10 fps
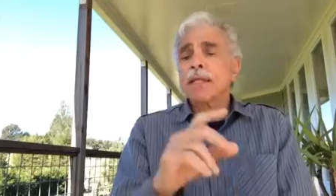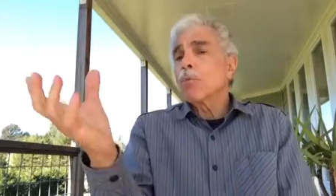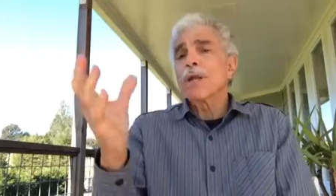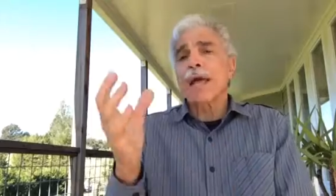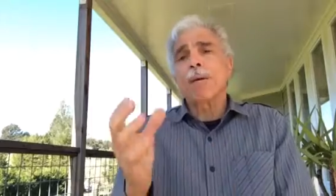Now,
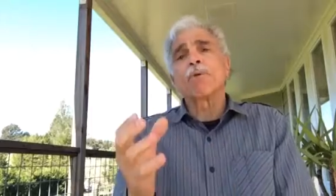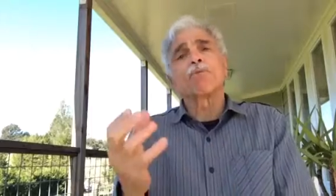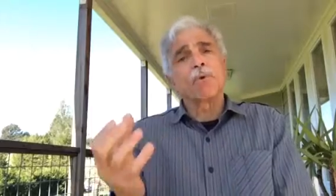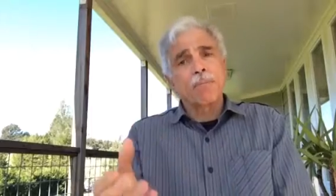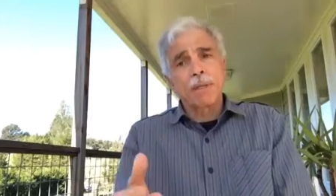what
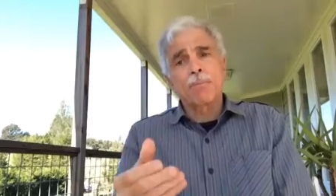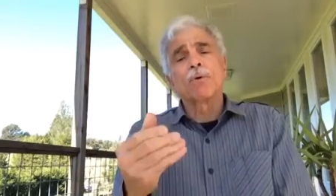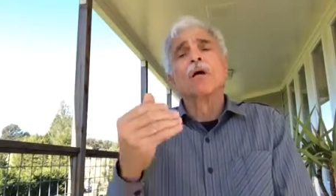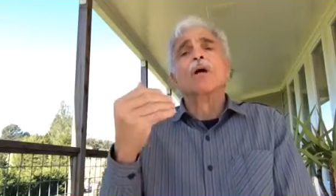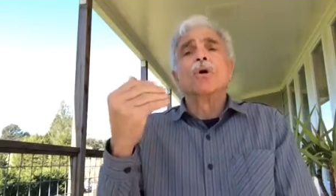happens with
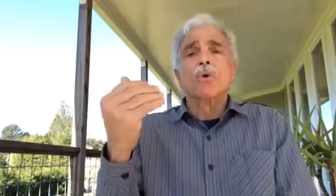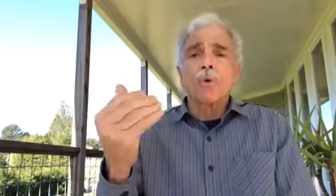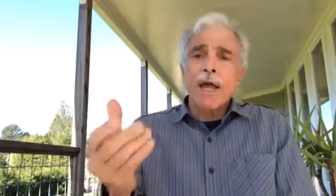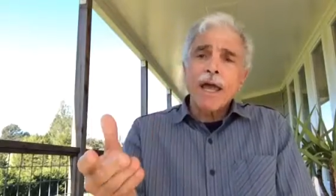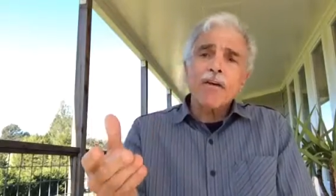people
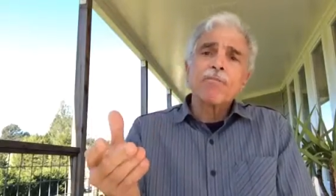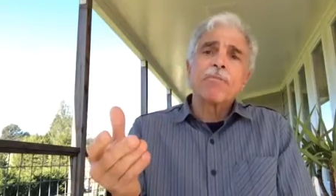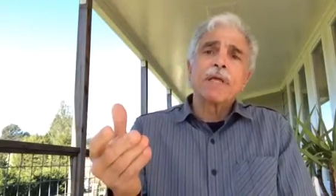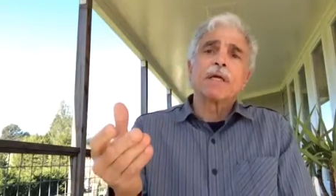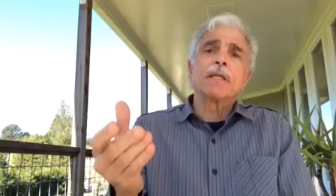who
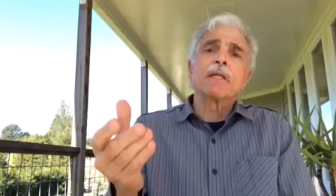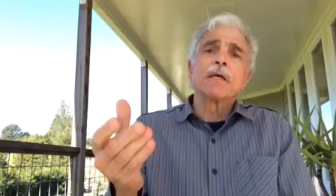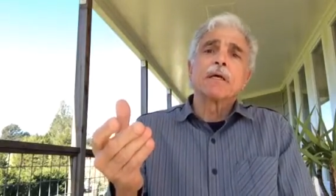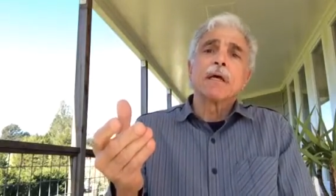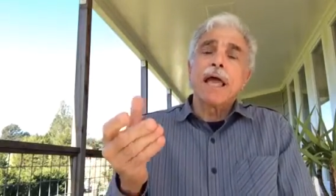have been
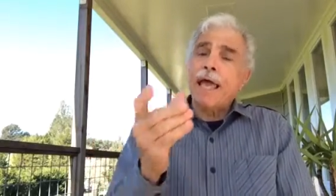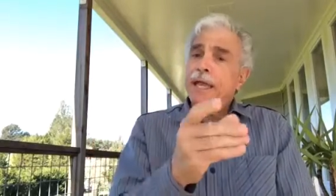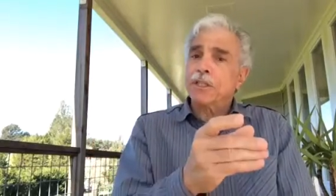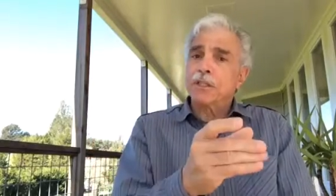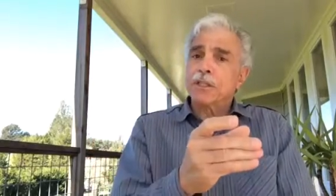
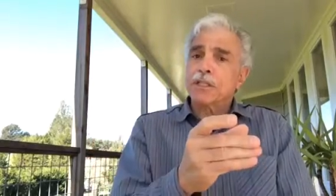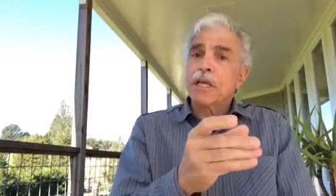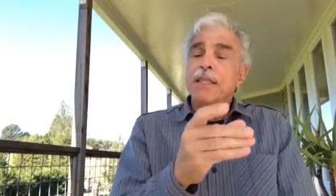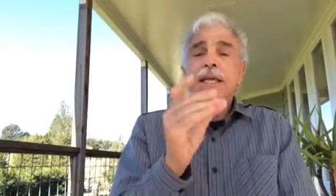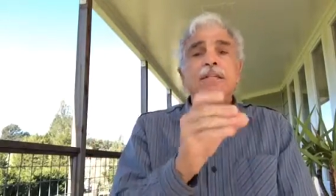anxious.
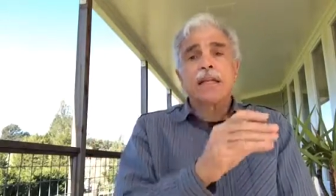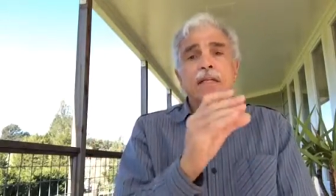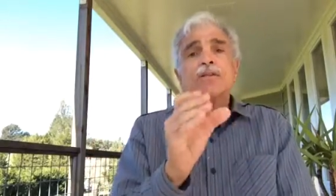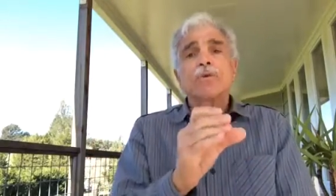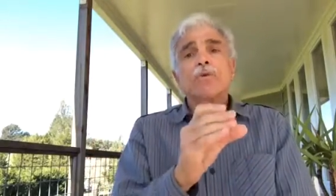They
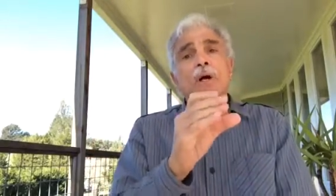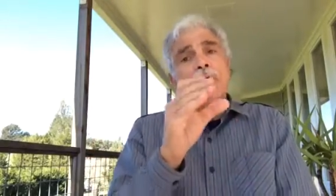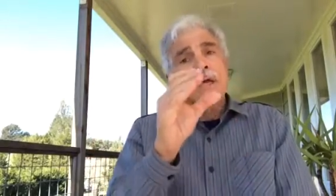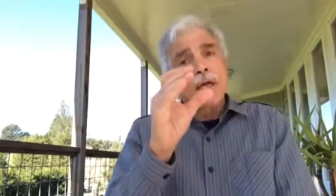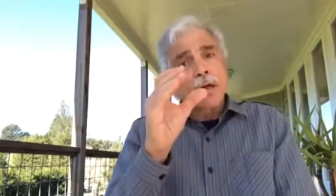tend to
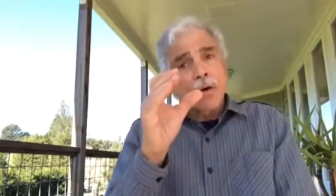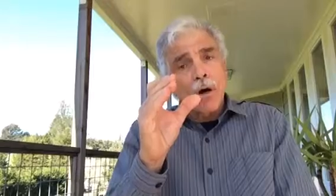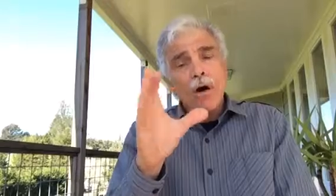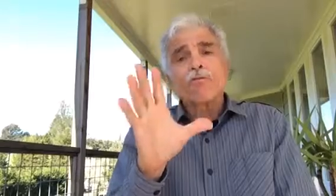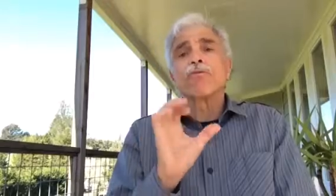
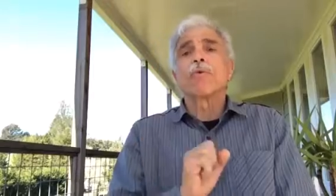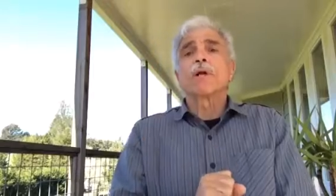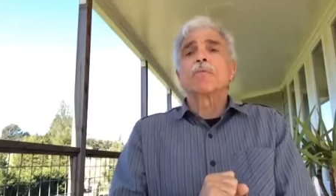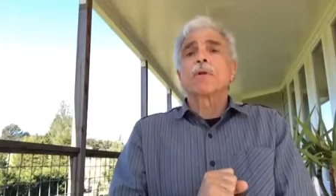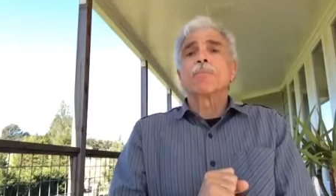
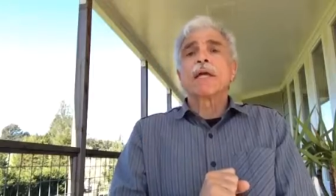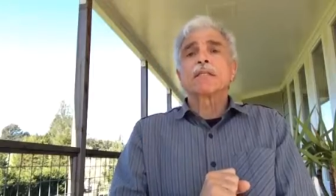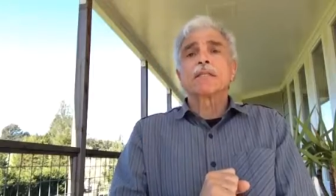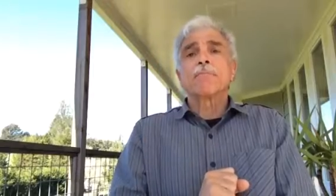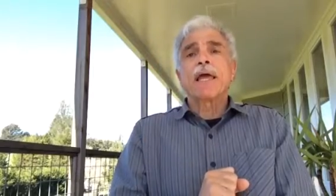avoid what
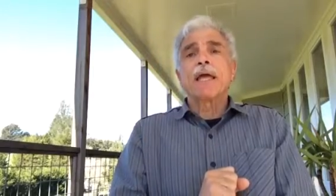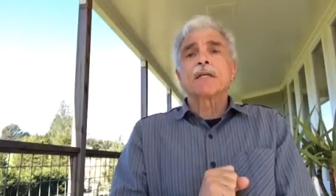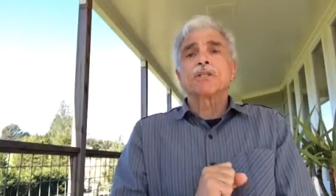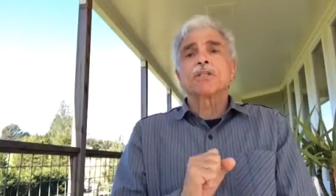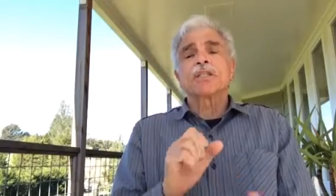makes them
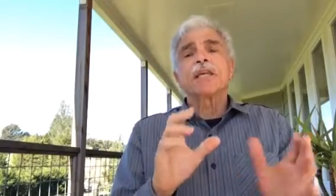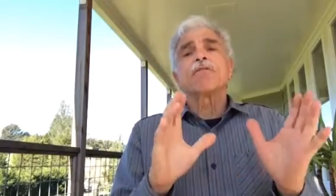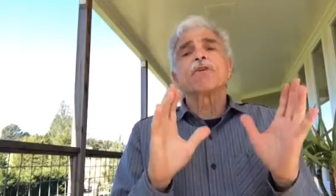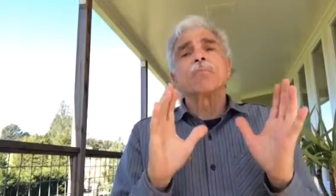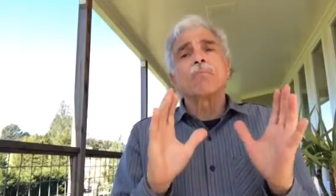anxious
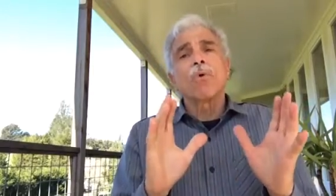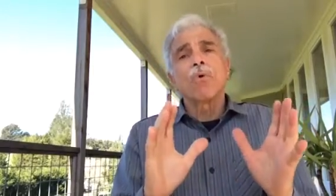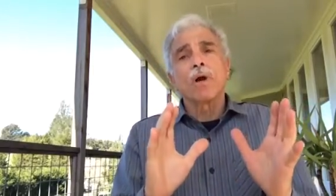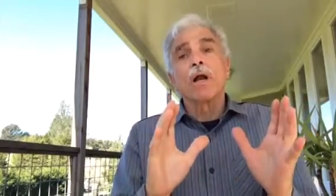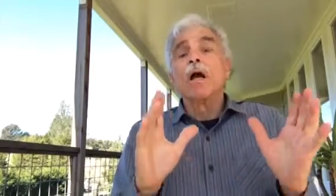even
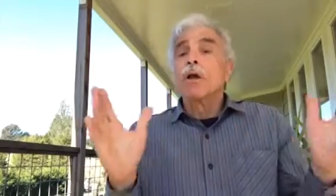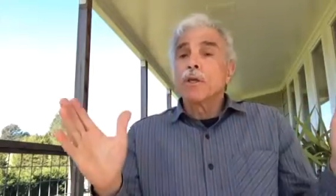more.